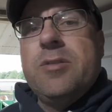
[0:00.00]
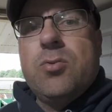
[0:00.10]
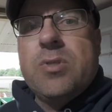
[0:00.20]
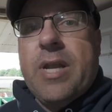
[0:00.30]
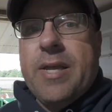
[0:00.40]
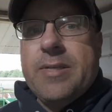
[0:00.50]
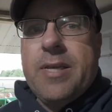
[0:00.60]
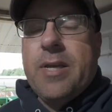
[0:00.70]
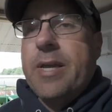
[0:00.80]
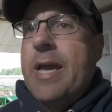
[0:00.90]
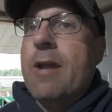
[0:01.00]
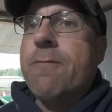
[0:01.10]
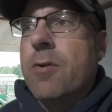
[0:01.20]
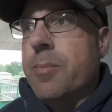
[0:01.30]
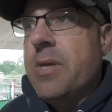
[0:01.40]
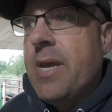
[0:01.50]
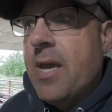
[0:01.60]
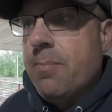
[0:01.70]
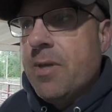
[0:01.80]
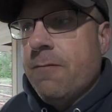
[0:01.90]
this was an idea I got from
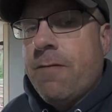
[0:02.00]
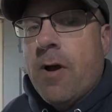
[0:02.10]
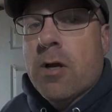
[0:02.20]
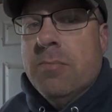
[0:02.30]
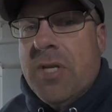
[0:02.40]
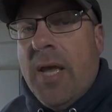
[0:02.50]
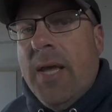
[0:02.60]
EAB Farms.